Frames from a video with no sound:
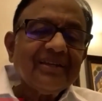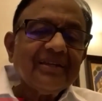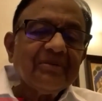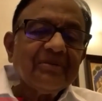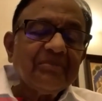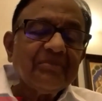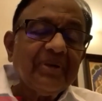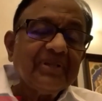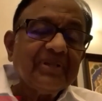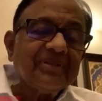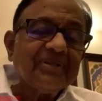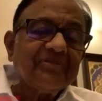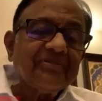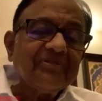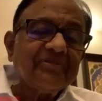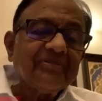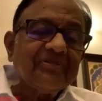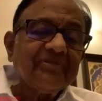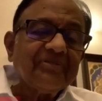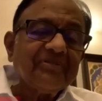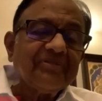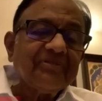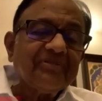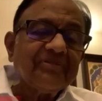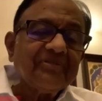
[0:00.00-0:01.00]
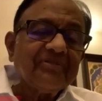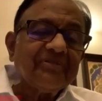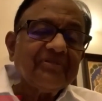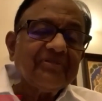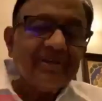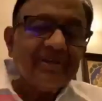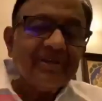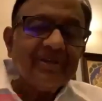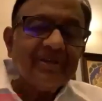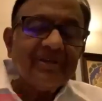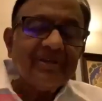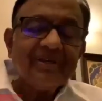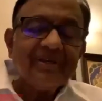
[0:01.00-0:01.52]
But if
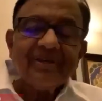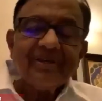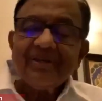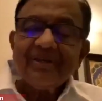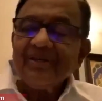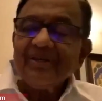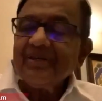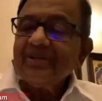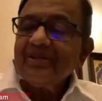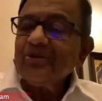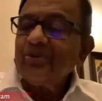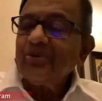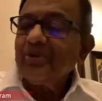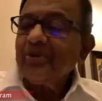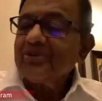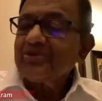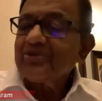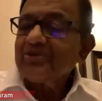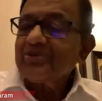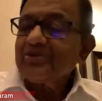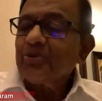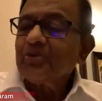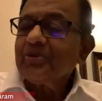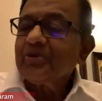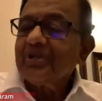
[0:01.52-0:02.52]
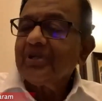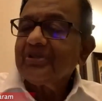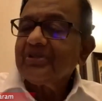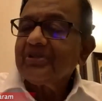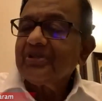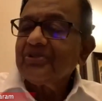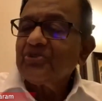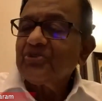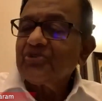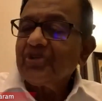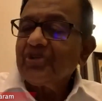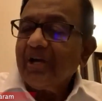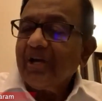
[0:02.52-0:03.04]
you are a
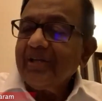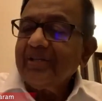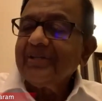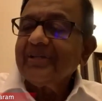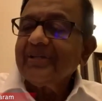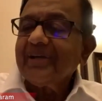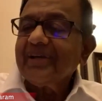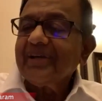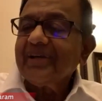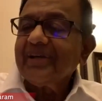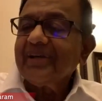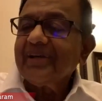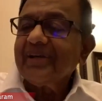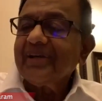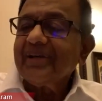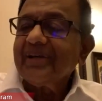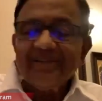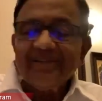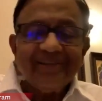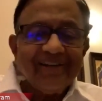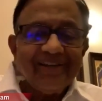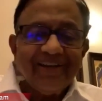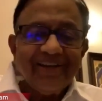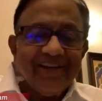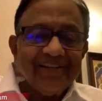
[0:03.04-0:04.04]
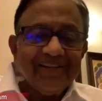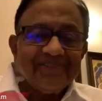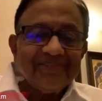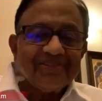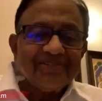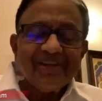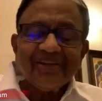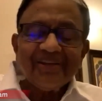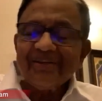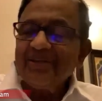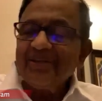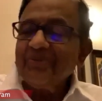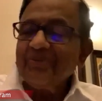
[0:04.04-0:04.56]
student in China, I
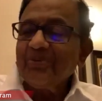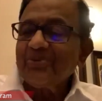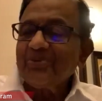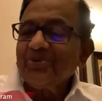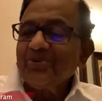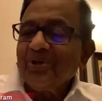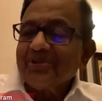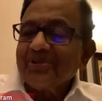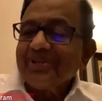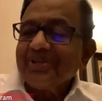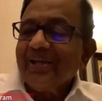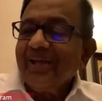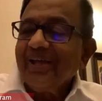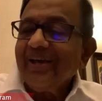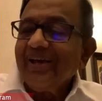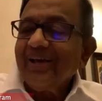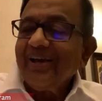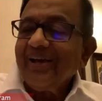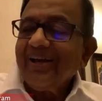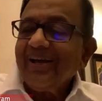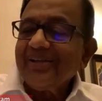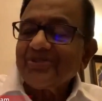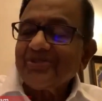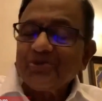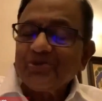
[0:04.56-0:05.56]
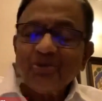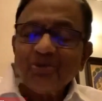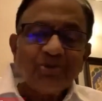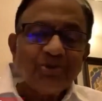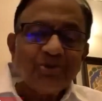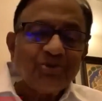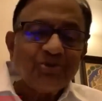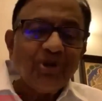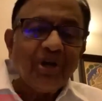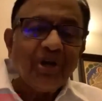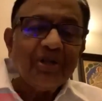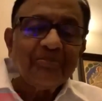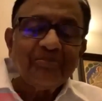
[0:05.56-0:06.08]
certainly would not ask you to
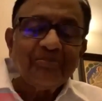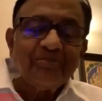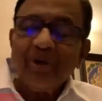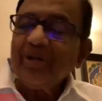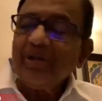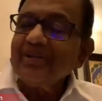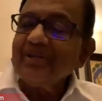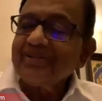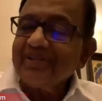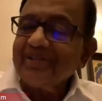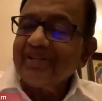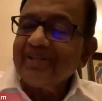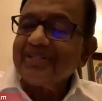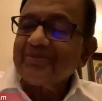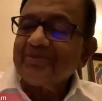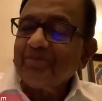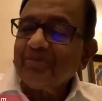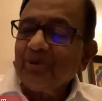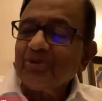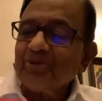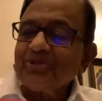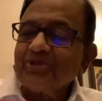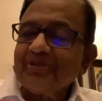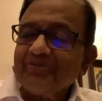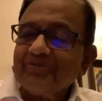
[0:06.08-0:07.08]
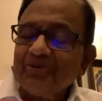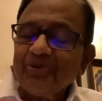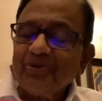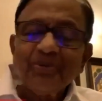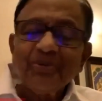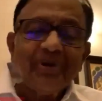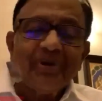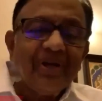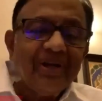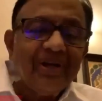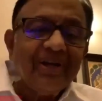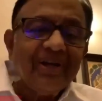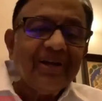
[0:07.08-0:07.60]
join politics, because if you
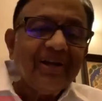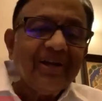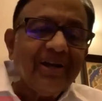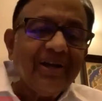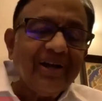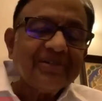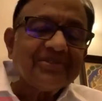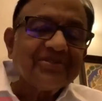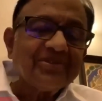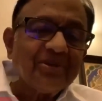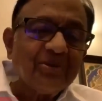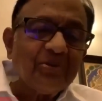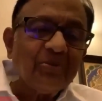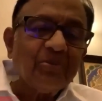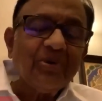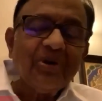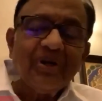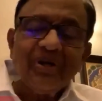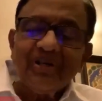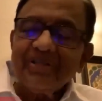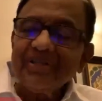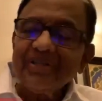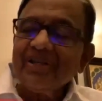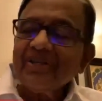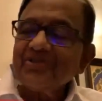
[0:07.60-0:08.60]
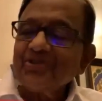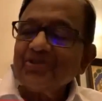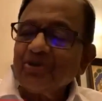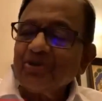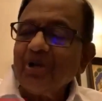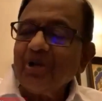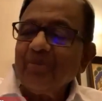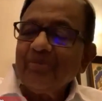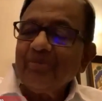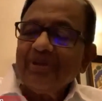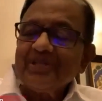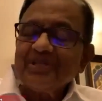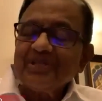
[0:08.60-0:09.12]
utter a word against the
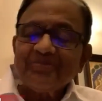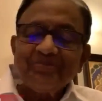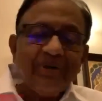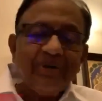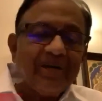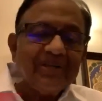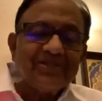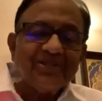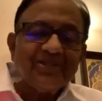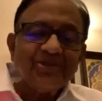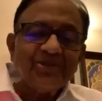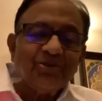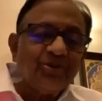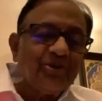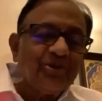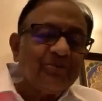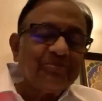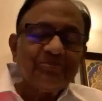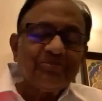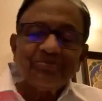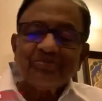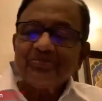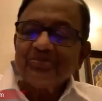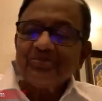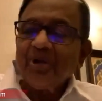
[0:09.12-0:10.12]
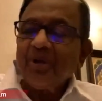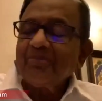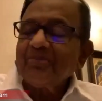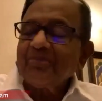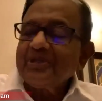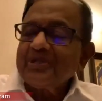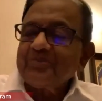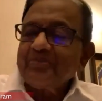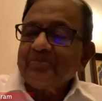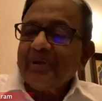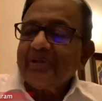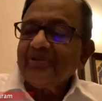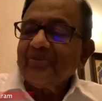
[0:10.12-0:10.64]
Communist Party, you will probably
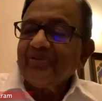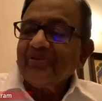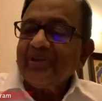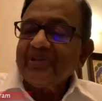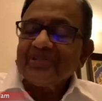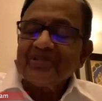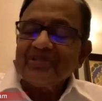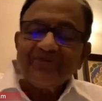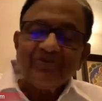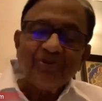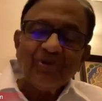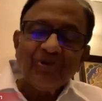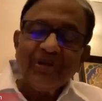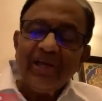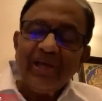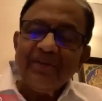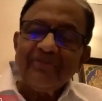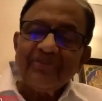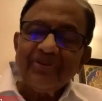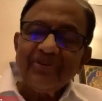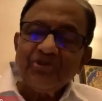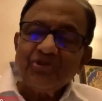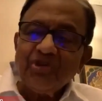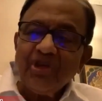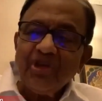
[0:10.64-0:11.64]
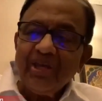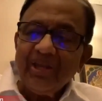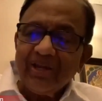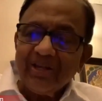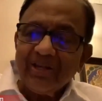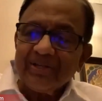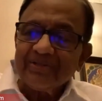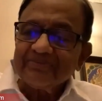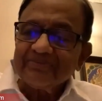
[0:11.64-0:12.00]
spend the rest of your life in jail.